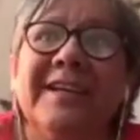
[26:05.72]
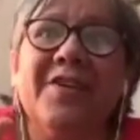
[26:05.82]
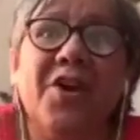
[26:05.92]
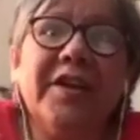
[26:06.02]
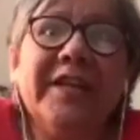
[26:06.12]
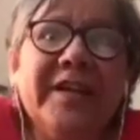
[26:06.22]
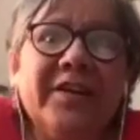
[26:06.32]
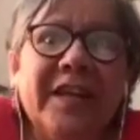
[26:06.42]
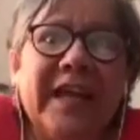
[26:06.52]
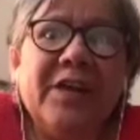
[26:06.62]
not in
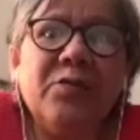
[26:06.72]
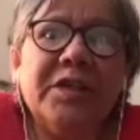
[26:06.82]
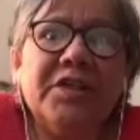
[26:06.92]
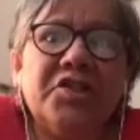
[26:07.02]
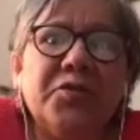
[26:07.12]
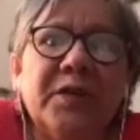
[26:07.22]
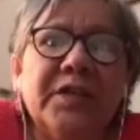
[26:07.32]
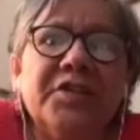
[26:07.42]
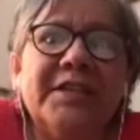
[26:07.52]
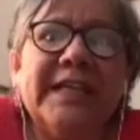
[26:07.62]
their language to
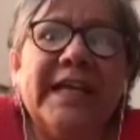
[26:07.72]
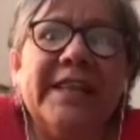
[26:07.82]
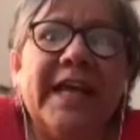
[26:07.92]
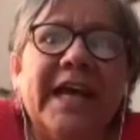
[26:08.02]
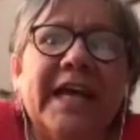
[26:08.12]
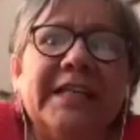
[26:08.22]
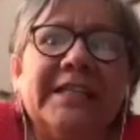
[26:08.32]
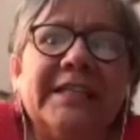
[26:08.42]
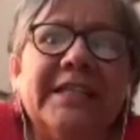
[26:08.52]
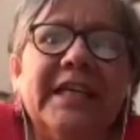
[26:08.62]
understand that,
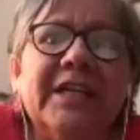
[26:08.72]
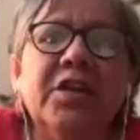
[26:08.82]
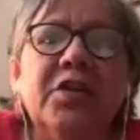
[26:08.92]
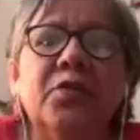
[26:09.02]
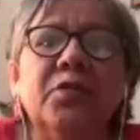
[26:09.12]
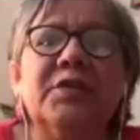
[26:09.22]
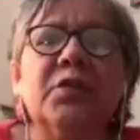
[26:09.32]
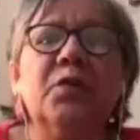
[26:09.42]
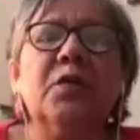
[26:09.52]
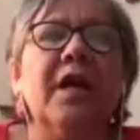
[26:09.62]
you know.
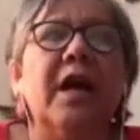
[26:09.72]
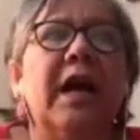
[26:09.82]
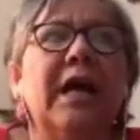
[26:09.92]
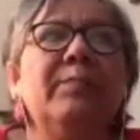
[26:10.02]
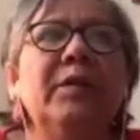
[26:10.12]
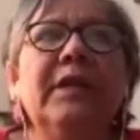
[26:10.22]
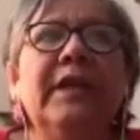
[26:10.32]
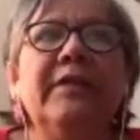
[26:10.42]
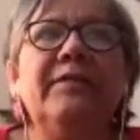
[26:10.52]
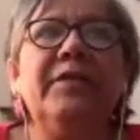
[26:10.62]
So I
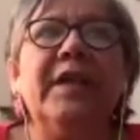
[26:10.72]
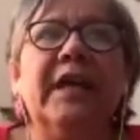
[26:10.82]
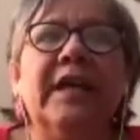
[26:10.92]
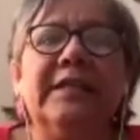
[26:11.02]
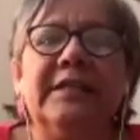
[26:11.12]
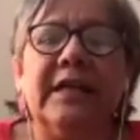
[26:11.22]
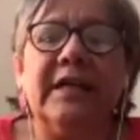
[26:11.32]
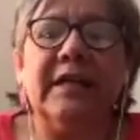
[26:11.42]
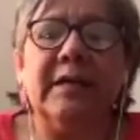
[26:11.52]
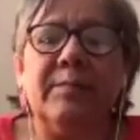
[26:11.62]
believe that
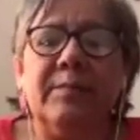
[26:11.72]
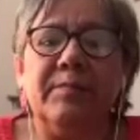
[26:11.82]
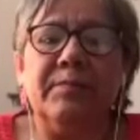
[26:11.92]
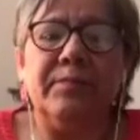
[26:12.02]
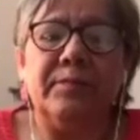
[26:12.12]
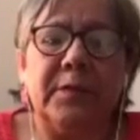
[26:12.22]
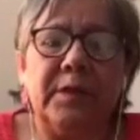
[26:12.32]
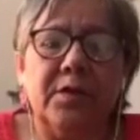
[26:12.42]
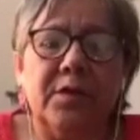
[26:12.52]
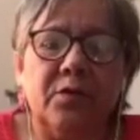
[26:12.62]

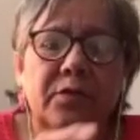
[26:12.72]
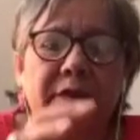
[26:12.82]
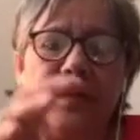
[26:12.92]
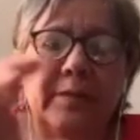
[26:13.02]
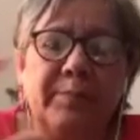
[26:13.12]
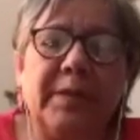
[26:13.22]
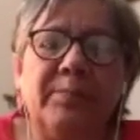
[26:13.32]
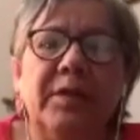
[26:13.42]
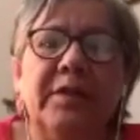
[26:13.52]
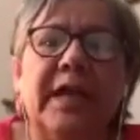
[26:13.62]
you know, the
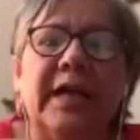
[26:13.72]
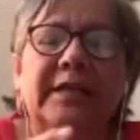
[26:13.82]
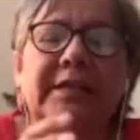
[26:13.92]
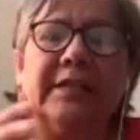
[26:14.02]
people that